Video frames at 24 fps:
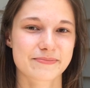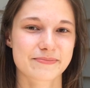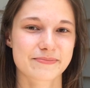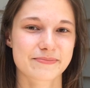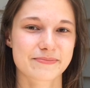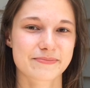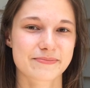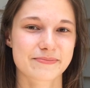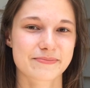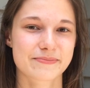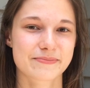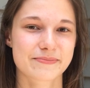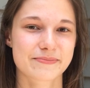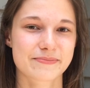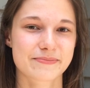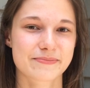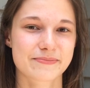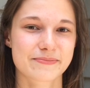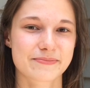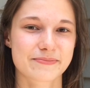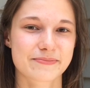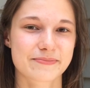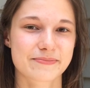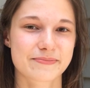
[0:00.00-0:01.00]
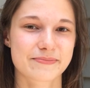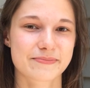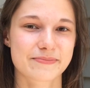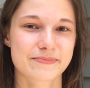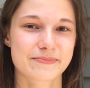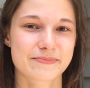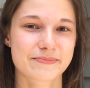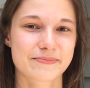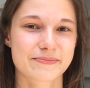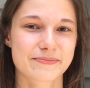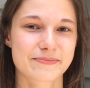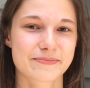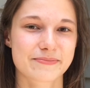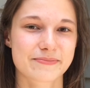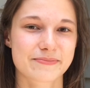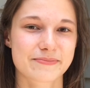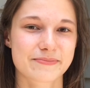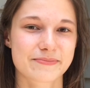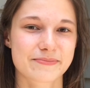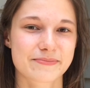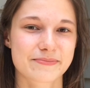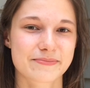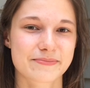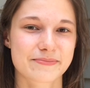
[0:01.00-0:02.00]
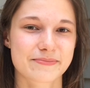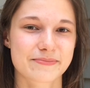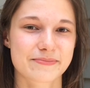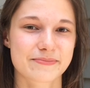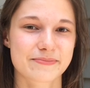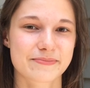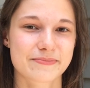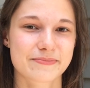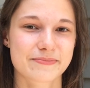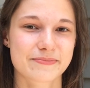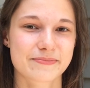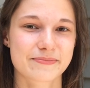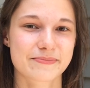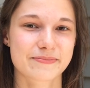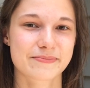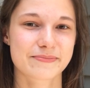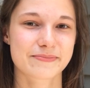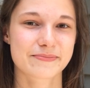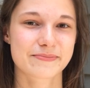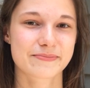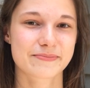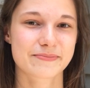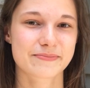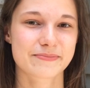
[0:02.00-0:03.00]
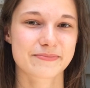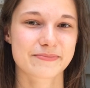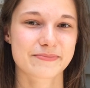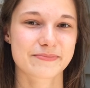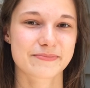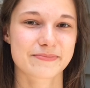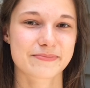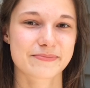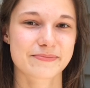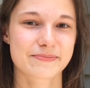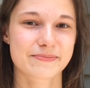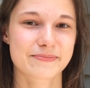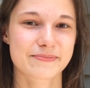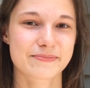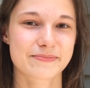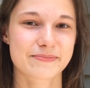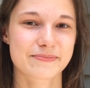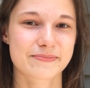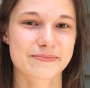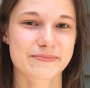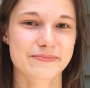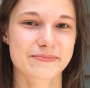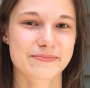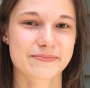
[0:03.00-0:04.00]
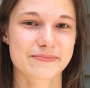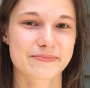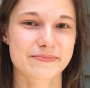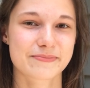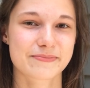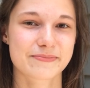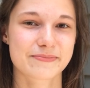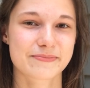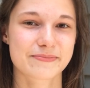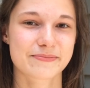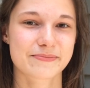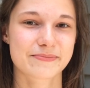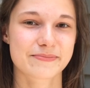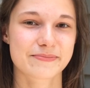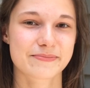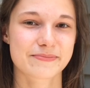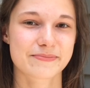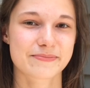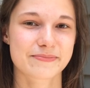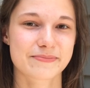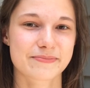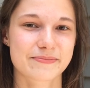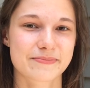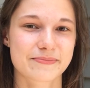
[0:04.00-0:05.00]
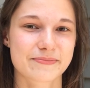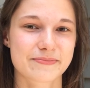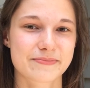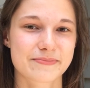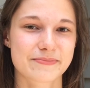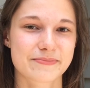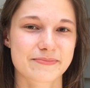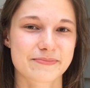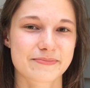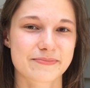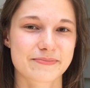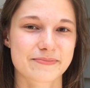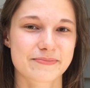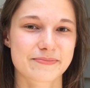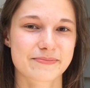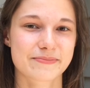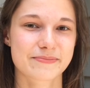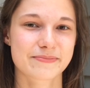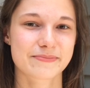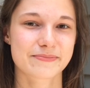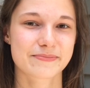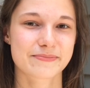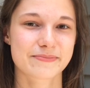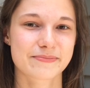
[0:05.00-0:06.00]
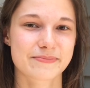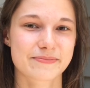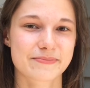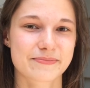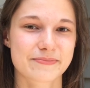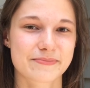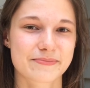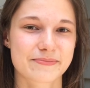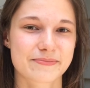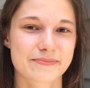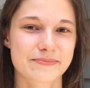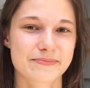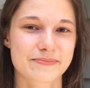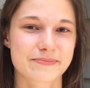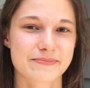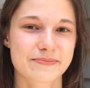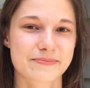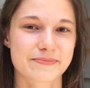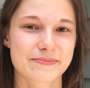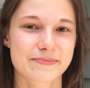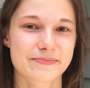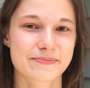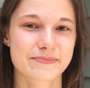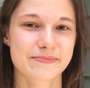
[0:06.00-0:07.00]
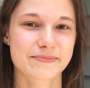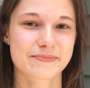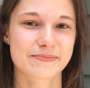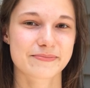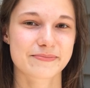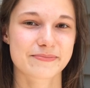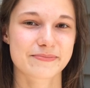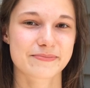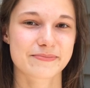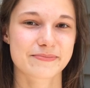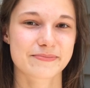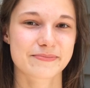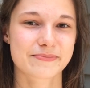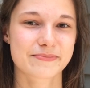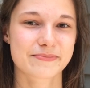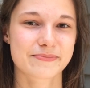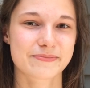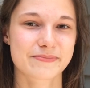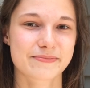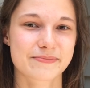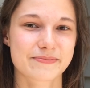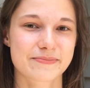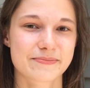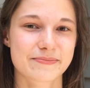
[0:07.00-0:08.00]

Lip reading: (not speaking)